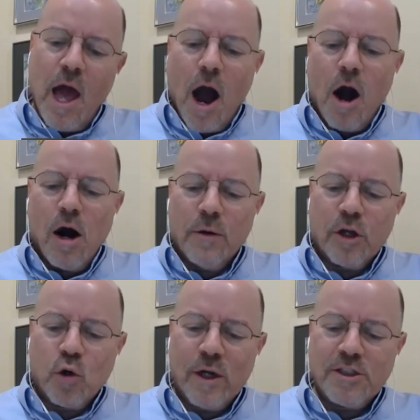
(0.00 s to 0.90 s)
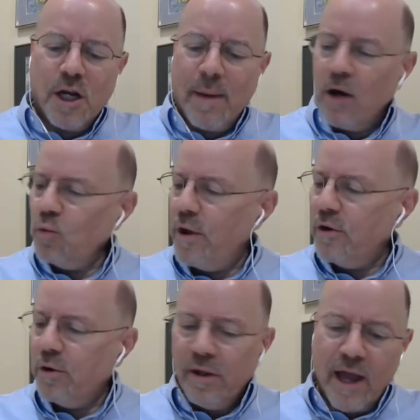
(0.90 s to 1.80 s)
The question about
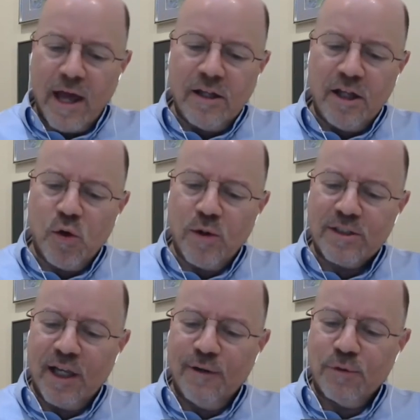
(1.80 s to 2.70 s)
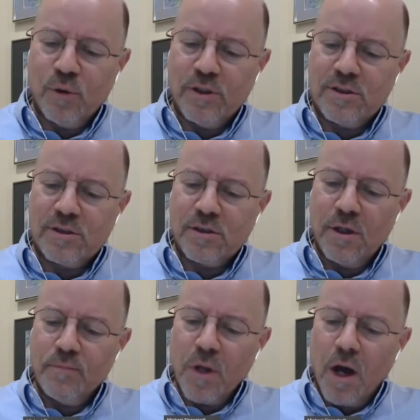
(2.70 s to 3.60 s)
whether the ending U.S. influence
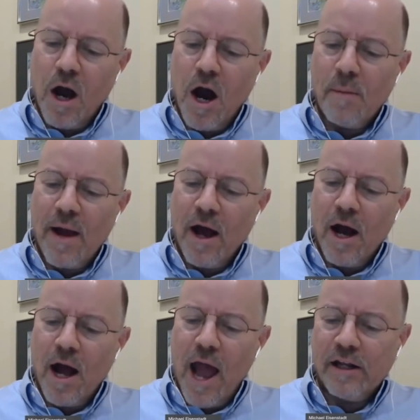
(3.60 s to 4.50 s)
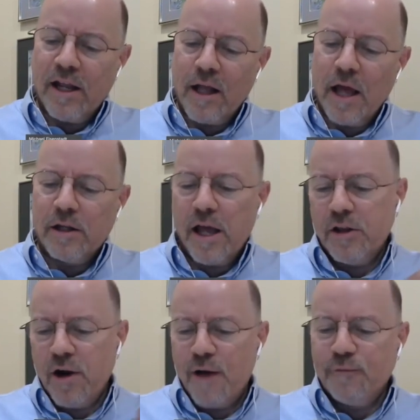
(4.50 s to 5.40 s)
and
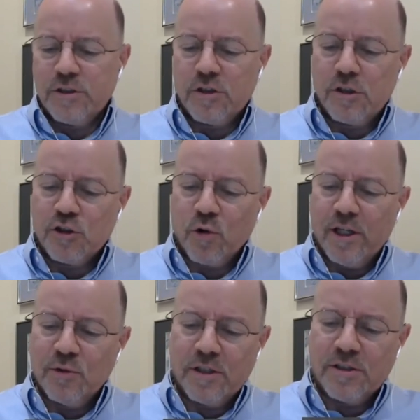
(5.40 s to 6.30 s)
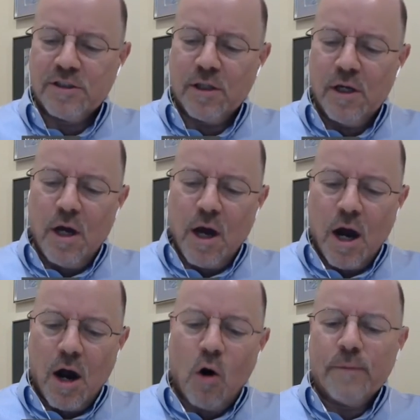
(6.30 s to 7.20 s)
their efforts to destroy Israel is
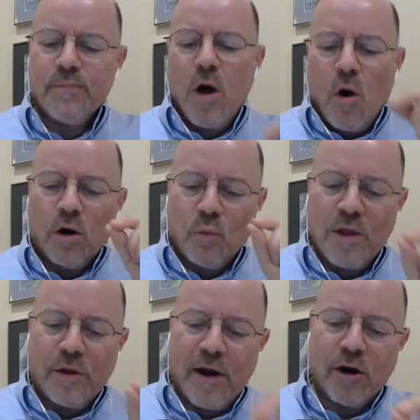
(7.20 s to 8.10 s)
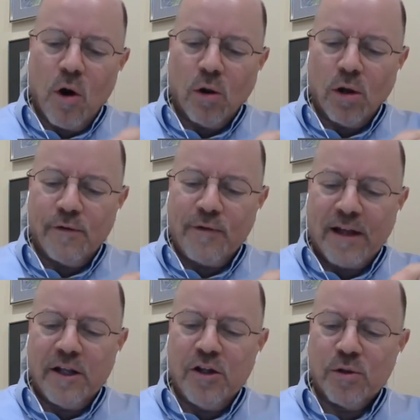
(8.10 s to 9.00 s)
or whether their goal of
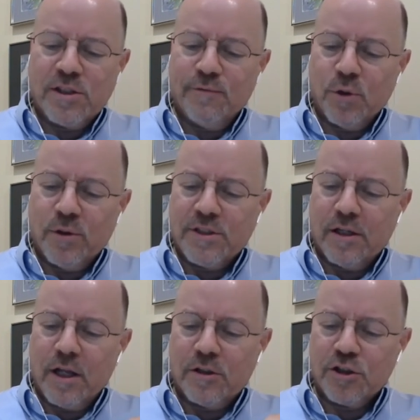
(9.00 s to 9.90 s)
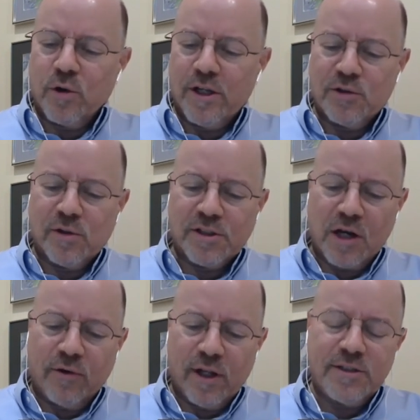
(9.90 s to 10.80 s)
ending U.S. influence and destroying Israel is
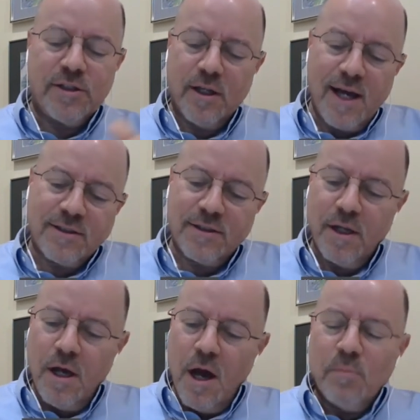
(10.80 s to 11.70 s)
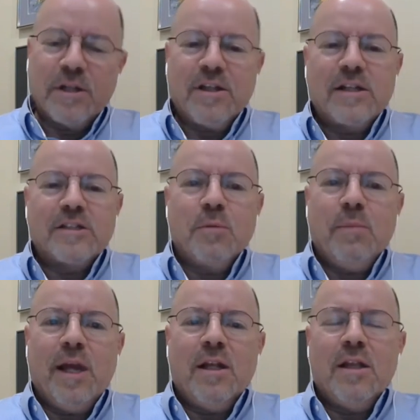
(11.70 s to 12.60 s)
unrealistic. Yes, but that doesn't
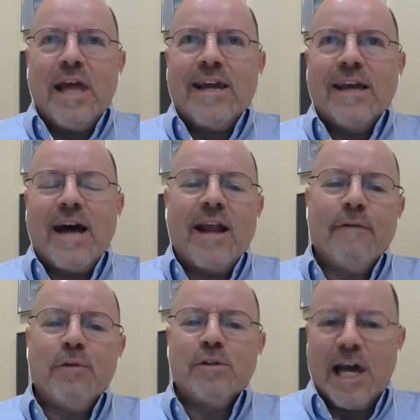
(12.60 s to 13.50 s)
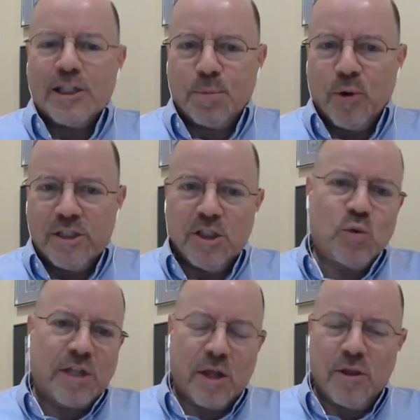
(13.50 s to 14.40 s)
mean they cannot have those aspirations,
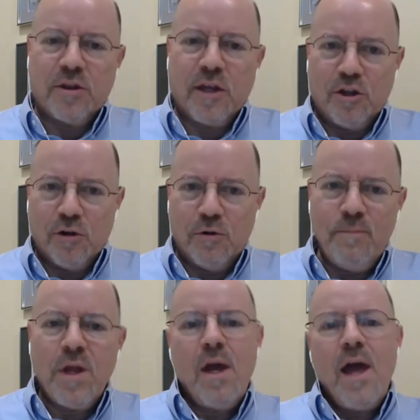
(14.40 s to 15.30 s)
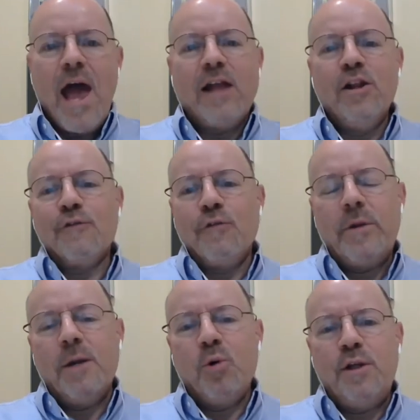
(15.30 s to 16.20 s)
which I think they do. And look, from
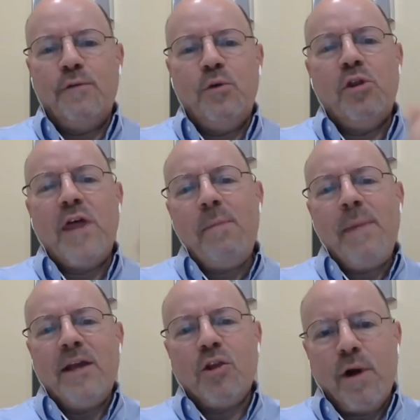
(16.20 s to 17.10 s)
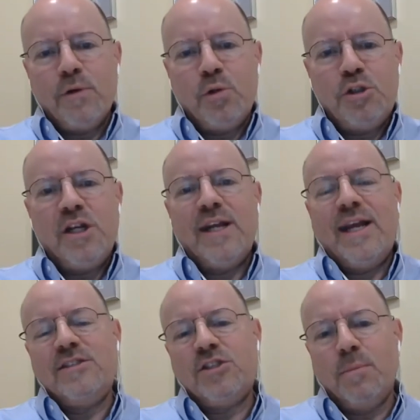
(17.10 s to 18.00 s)
their point of view, they made the revolution
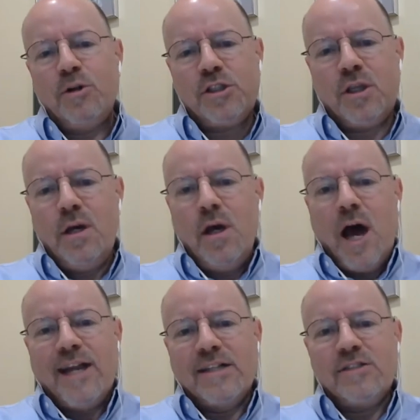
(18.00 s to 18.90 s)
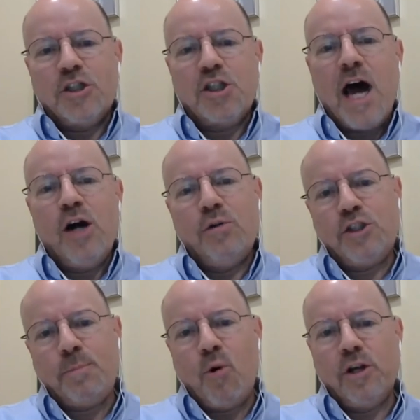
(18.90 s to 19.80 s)
against the most against the Shah, who was
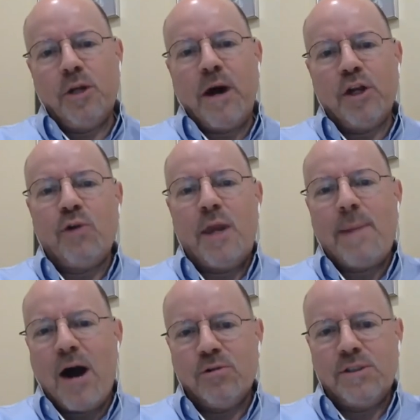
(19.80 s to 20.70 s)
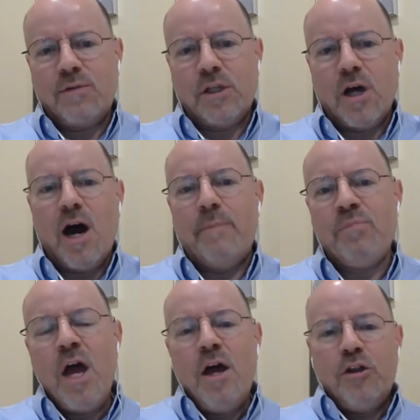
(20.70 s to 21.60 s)
supported by the great powers of the time,
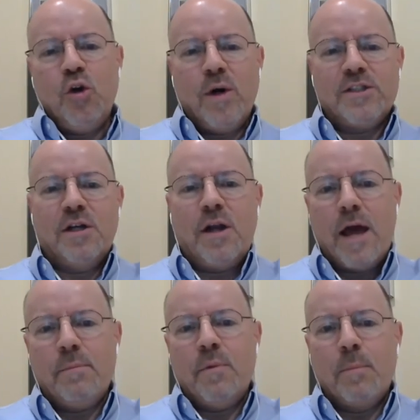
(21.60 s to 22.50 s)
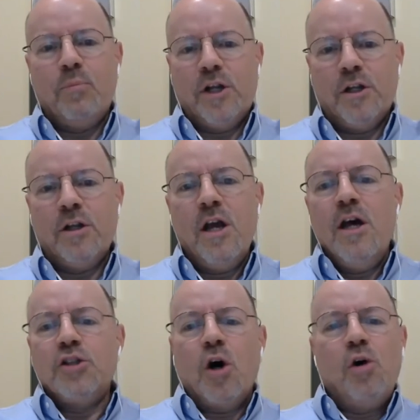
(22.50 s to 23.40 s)
the U.S. And Britain.
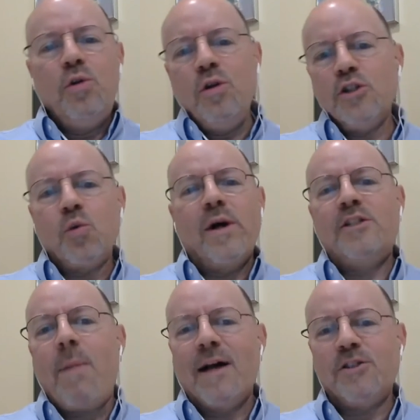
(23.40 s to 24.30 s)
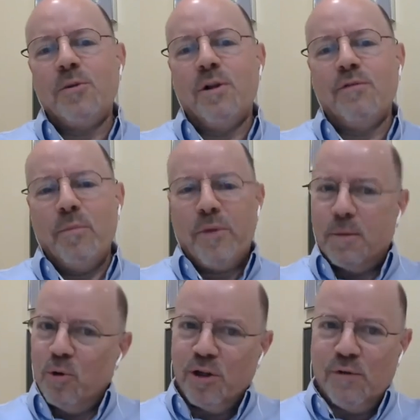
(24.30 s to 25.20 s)
So who knows what is possible from their
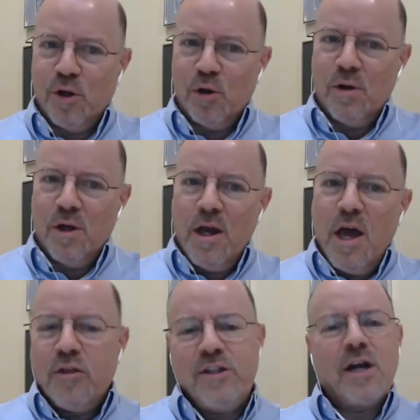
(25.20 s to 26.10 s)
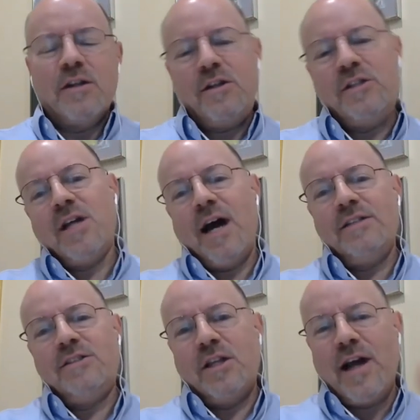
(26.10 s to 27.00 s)
point of view? These are these
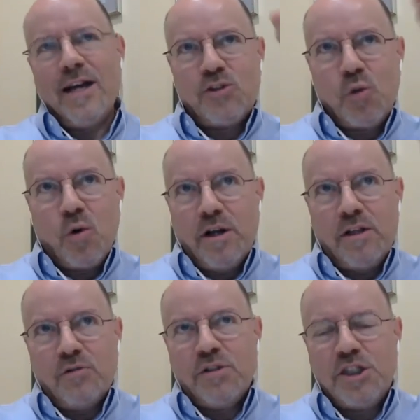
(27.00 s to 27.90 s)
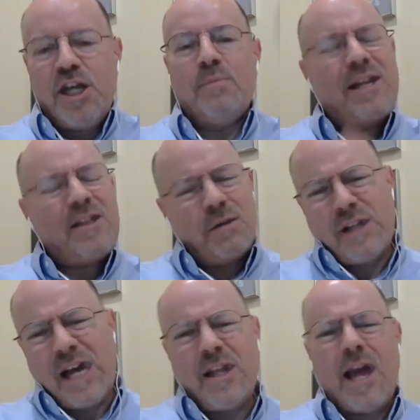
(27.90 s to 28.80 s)
guys, the guys who are in the regime, not
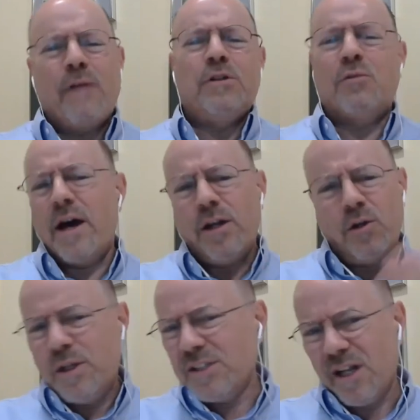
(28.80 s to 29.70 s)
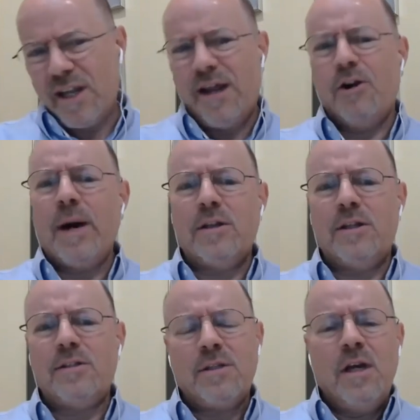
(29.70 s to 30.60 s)
the average Iranian who doesn't care about
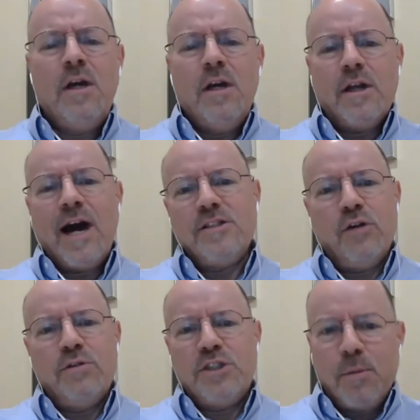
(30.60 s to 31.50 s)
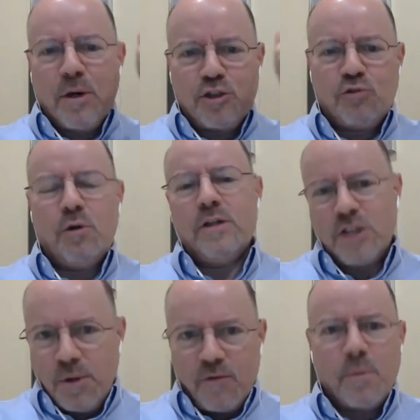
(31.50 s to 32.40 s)
this. The guys in the regime are true.
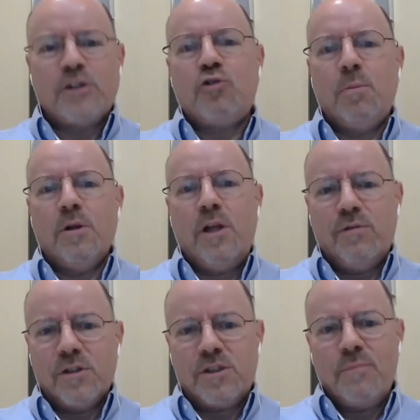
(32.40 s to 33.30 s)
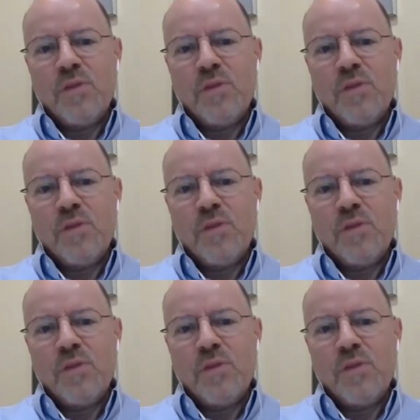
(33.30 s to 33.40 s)
Some of them are true believers,